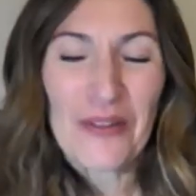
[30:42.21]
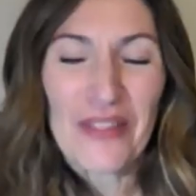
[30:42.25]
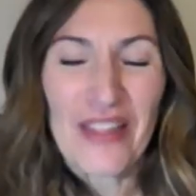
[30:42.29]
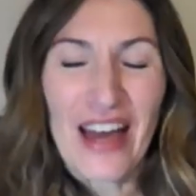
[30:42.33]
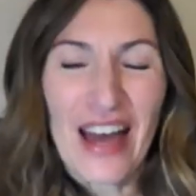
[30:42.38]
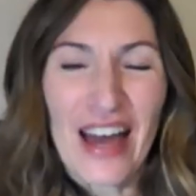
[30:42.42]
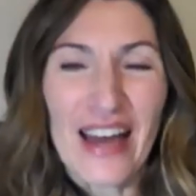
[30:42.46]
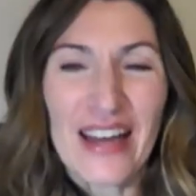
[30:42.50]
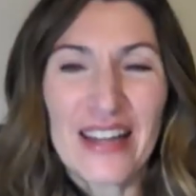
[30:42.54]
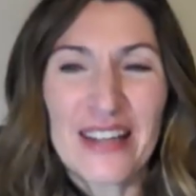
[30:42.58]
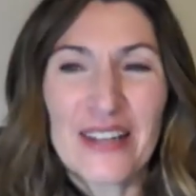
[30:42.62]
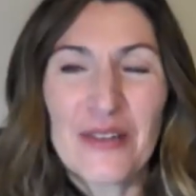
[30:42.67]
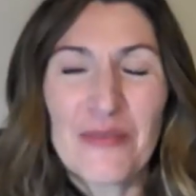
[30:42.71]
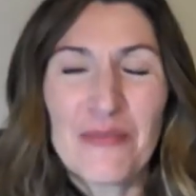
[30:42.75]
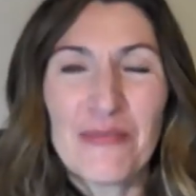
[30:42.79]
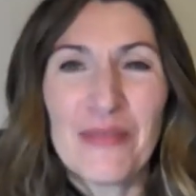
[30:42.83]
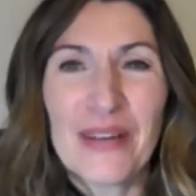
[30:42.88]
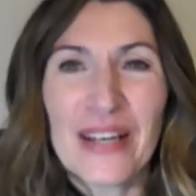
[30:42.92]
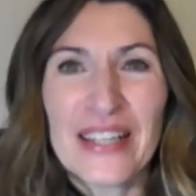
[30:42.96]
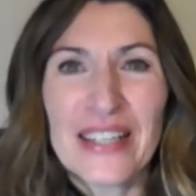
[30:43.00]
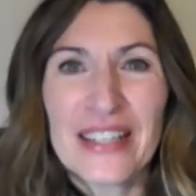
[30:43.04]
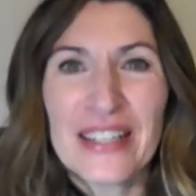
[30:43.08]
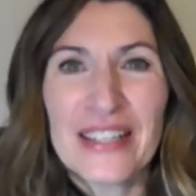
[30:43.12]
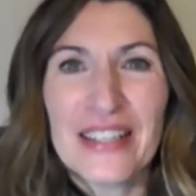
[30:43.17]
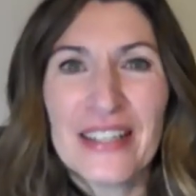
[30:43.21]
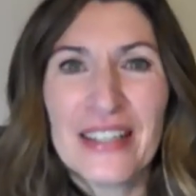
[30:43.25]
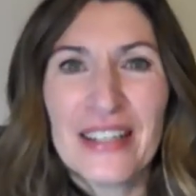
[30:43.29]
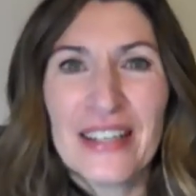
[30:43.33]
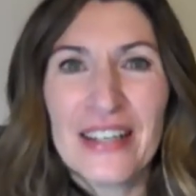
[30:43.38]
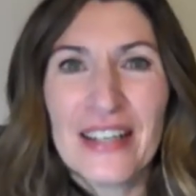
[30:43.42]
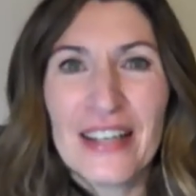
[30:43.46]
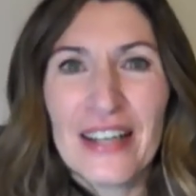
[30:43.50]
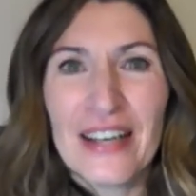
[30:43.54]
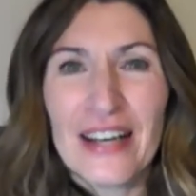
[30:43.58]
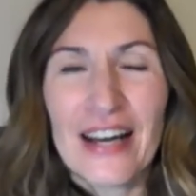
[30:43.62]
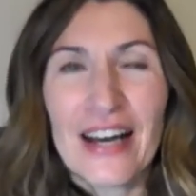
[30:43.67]
that. But
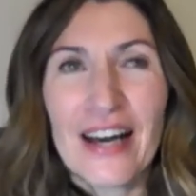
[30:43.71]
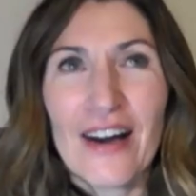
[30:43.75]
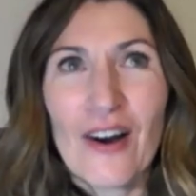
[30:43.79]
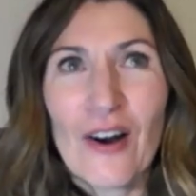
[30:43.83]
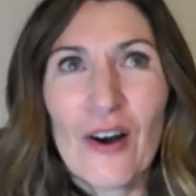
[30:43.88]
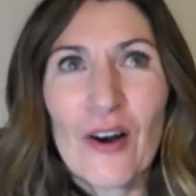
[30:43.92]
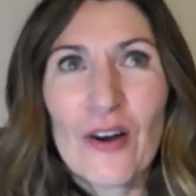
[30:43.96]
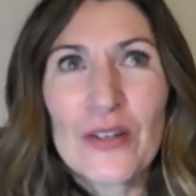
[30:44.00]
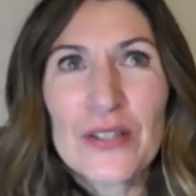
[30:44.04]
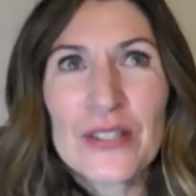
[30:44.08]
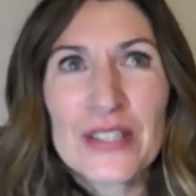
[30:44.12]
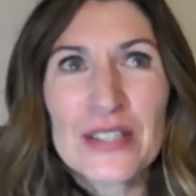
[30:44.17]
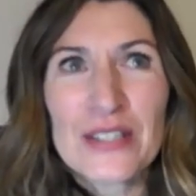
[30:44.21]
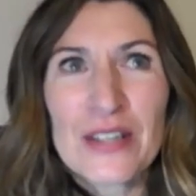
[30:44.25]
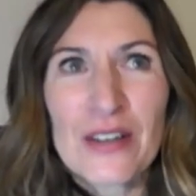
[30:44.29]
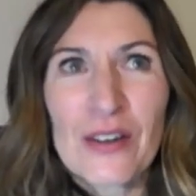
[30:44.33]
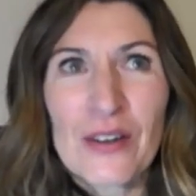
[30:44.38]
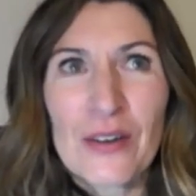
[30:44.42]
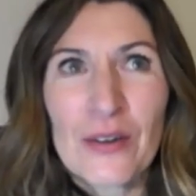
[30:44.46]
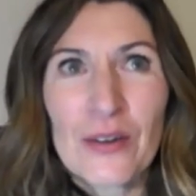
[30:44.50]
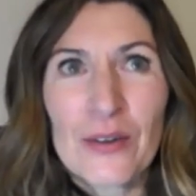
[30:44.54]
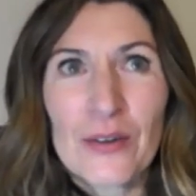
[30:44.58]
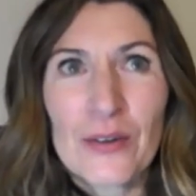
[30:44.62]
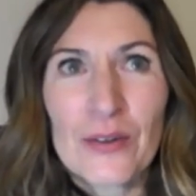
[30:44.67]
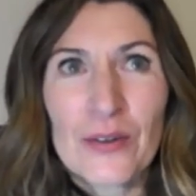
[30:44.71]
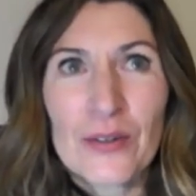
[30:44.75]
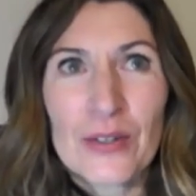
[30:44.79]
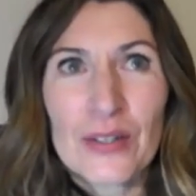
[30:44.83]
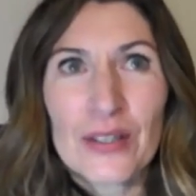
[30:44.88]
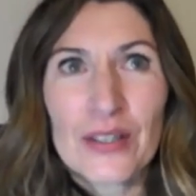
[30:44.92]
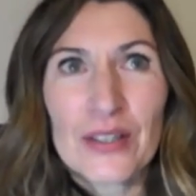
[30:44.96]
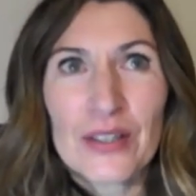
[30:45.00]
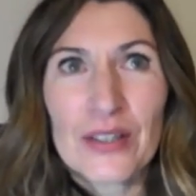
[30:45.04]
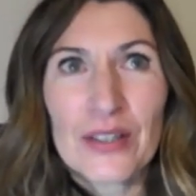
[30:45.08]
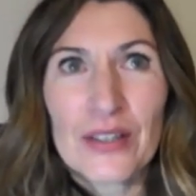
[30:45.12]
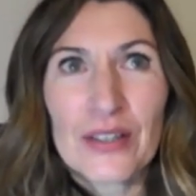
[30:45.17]
also,
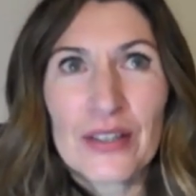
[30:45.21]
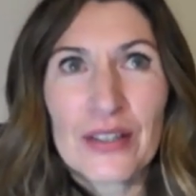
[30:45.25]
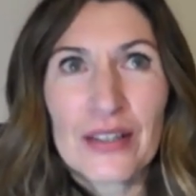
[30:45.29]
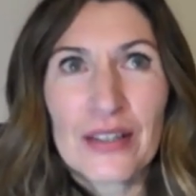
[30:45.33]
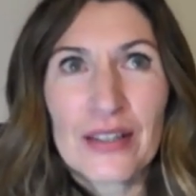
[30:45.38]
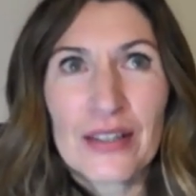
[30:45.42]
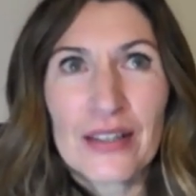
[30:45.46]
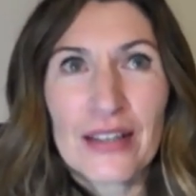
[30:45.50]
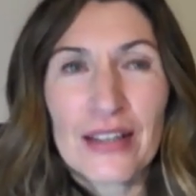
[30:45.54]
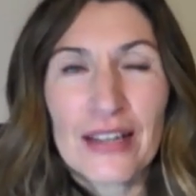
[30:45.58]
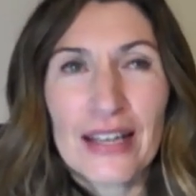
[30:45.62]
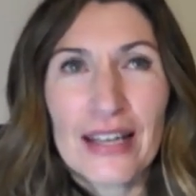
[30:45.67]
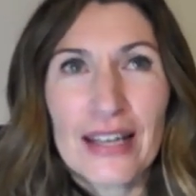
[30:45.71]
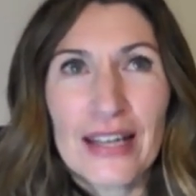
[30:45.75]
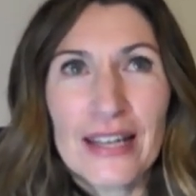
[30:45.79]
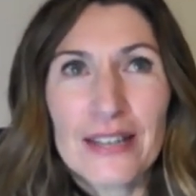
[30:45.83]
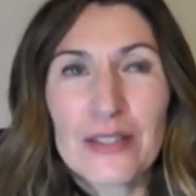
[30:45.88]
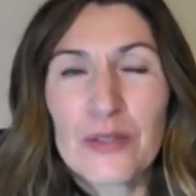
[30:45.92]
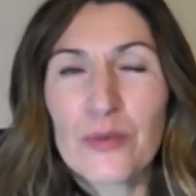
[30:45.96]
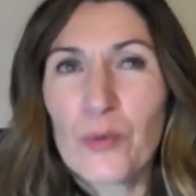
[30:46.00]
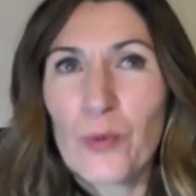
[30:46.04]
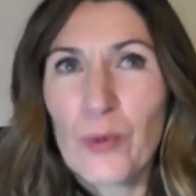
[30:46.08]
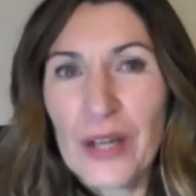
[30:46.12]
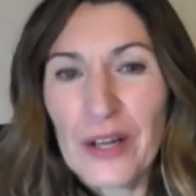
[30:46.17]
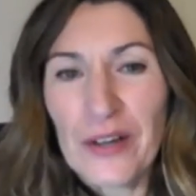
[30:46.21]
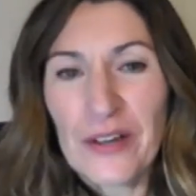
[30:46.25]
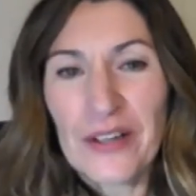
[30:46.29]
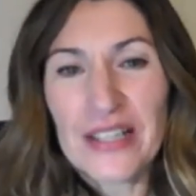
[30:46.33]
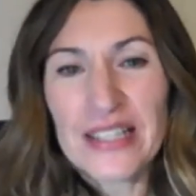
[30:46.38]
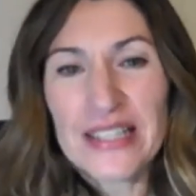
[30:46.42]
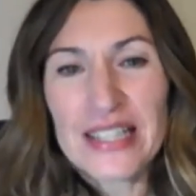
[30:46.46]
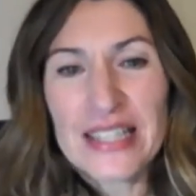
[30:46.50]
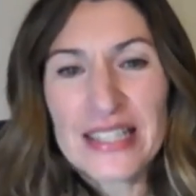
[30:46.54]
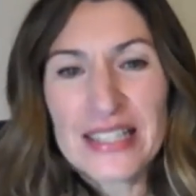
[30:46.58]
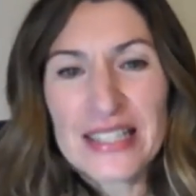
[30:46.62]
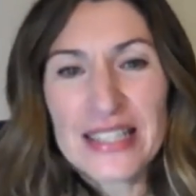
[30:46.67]
as weird
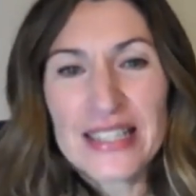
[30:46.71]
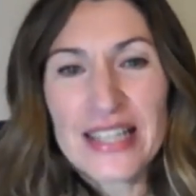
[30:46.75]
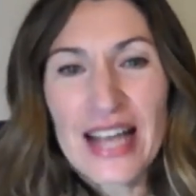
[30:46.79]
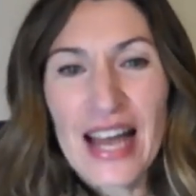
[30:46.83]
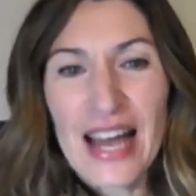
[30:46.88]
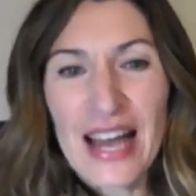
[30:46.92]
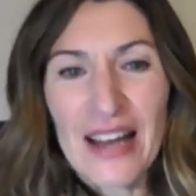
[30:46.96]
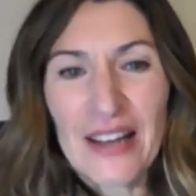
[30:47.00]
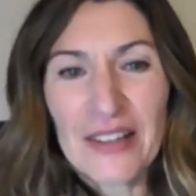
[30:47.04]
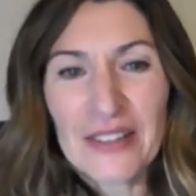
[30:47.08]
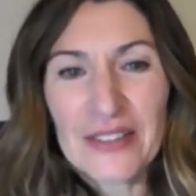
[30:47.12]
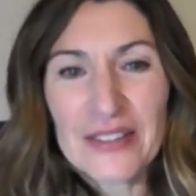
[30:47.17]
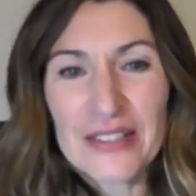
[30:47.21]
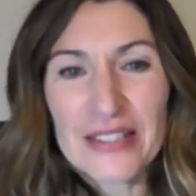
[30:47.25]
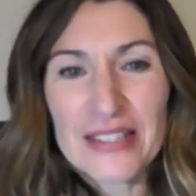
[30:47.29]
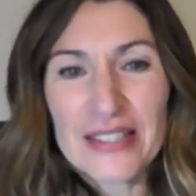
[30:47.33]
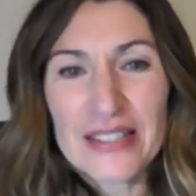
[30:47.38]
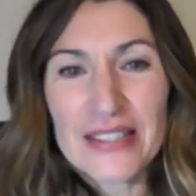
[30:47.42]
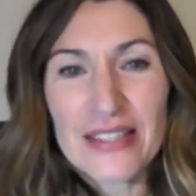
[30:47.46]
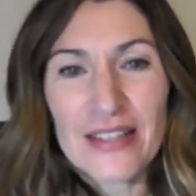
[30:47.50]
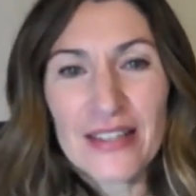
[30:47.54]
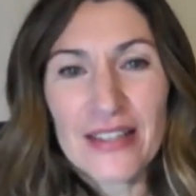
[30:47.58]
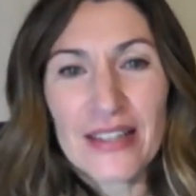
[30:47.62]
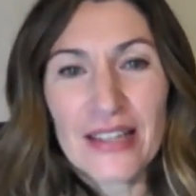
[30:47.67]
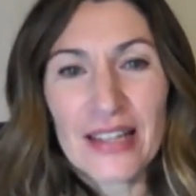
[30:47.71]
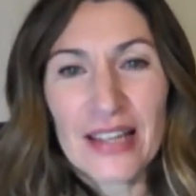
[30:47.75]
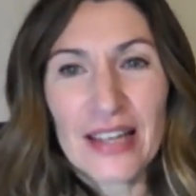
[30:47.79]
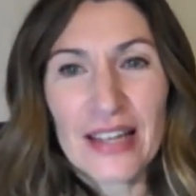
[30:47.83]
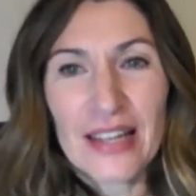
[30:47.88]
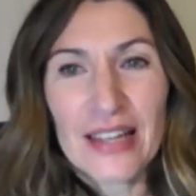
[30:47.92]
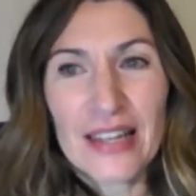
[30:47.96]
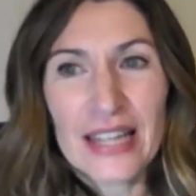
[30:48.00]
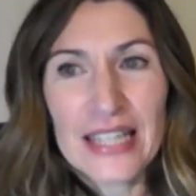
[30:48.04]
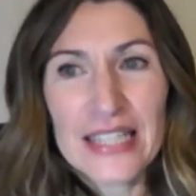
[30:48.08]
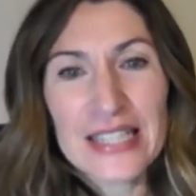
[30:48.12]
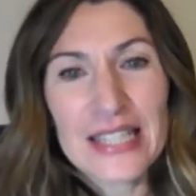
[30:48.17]
as it sounds,
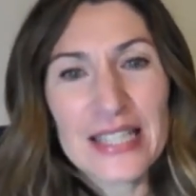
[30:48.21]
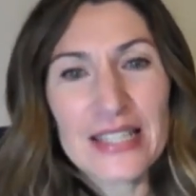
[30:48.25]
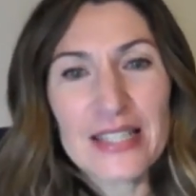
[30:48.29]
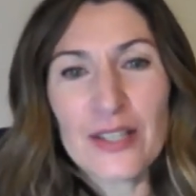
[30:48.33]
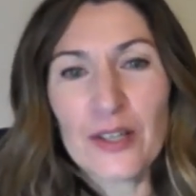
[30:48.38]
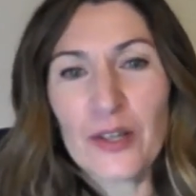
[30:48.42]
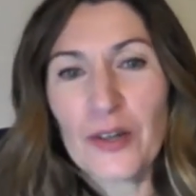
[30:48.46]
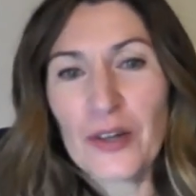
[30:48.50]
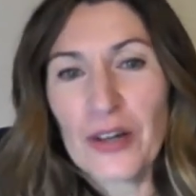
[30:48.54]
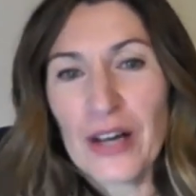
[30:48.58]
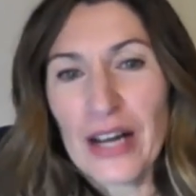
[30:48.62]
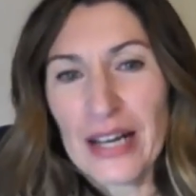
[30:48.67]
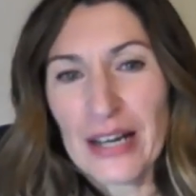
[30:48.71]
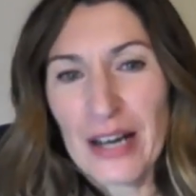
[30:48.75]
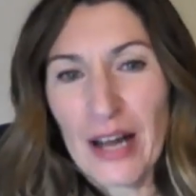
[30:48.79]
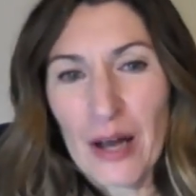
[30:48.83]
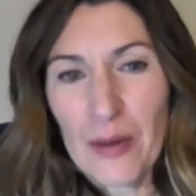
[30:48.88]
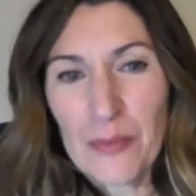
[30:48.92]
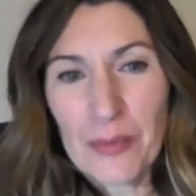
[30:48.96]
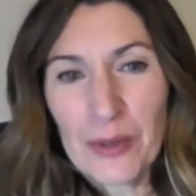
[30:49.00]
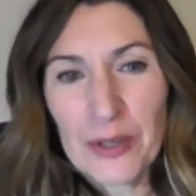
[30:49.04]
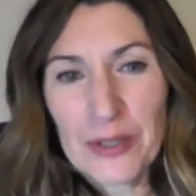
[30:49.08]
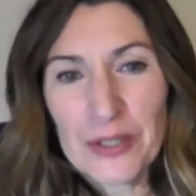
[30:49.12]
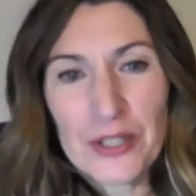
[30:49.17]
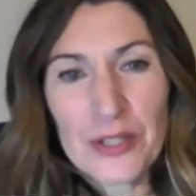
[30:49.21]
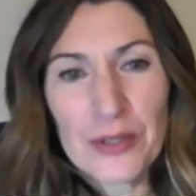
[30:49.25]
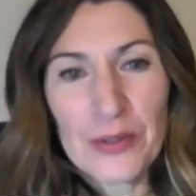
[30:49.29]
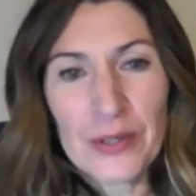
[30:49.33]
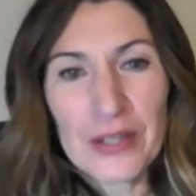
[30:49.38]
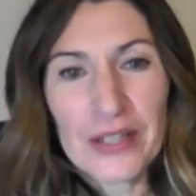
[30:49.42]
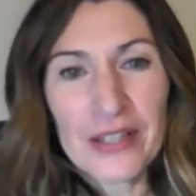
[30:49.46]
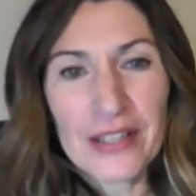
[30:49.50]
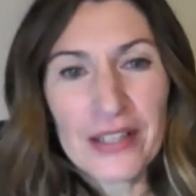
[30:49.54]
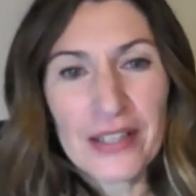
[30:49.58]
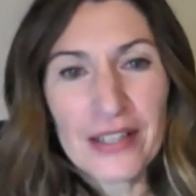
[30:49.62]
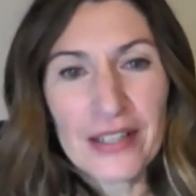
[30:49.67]
this is a great
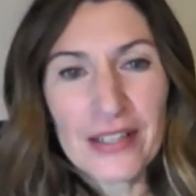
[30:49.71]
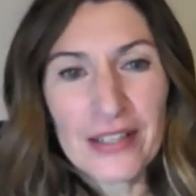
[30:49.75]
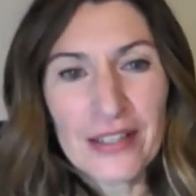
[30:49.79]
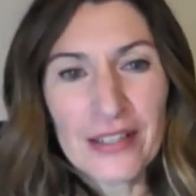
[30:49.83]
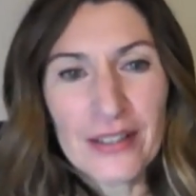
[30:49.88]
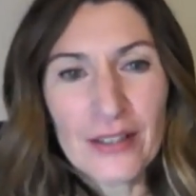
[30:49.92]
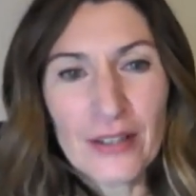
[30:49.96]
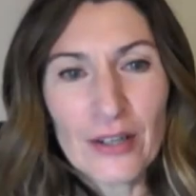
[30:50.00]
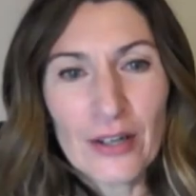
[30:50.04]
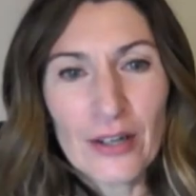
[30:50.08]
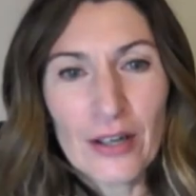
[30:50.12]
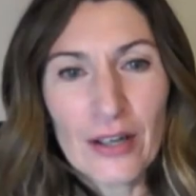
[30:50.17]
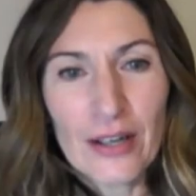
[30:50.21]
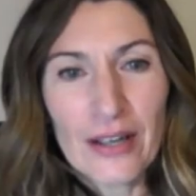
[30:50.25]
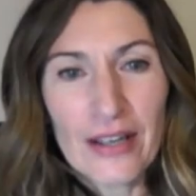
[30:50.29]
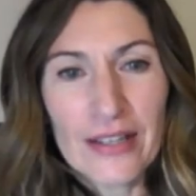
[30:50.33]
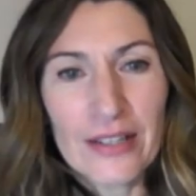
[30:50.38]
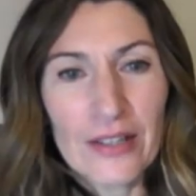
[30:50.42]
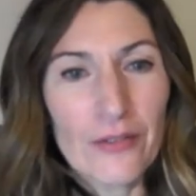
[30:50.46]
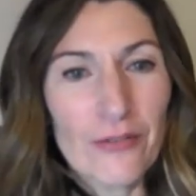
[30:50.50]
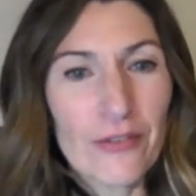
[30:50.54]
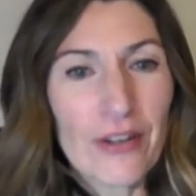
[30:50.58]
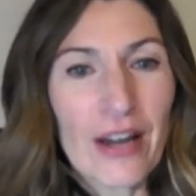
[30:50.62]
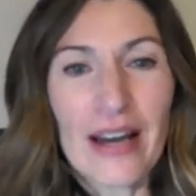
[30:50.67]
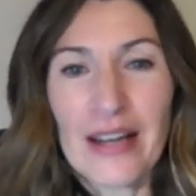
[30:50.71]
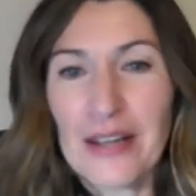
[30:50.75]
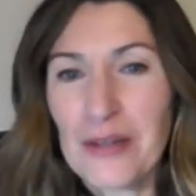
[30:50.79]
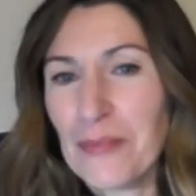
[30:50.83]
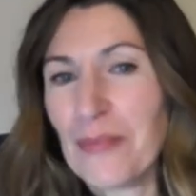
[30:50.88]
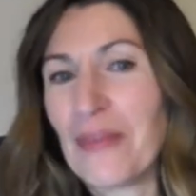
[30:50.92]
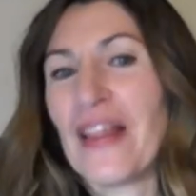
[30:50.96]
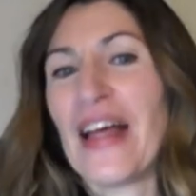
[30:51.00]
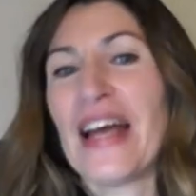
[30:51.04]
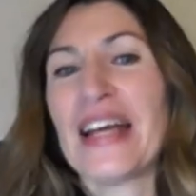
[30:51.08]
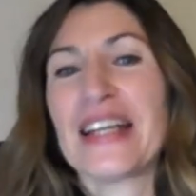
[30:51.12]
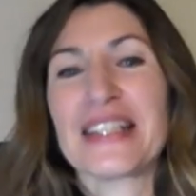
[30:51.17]
opportunity. You've got a
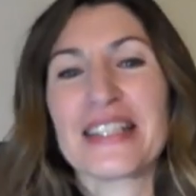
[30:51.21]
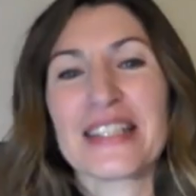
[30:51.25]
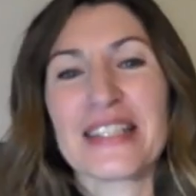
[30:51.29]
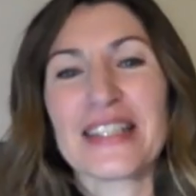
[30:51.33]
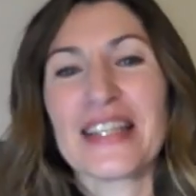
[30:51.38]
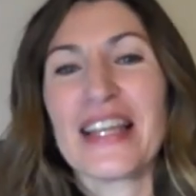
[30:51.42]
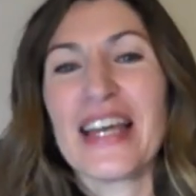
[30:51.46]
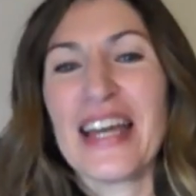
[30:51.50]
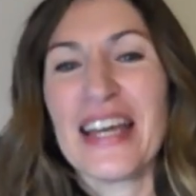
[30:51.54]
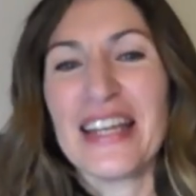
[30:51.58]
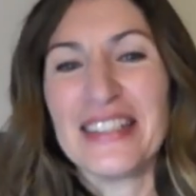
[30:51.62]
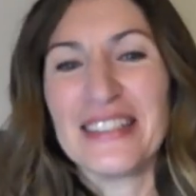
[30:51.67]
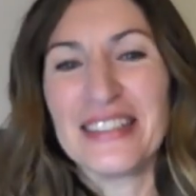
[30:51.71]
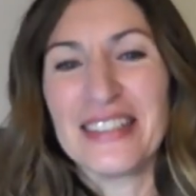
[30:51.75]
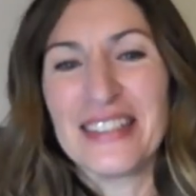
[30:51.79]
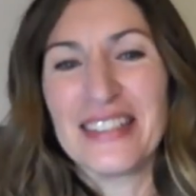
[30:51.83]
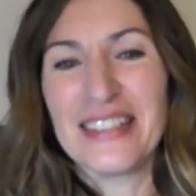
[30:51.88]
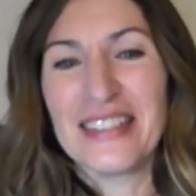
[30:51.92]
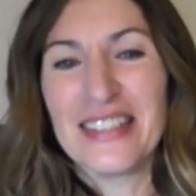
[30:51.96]
blank slate.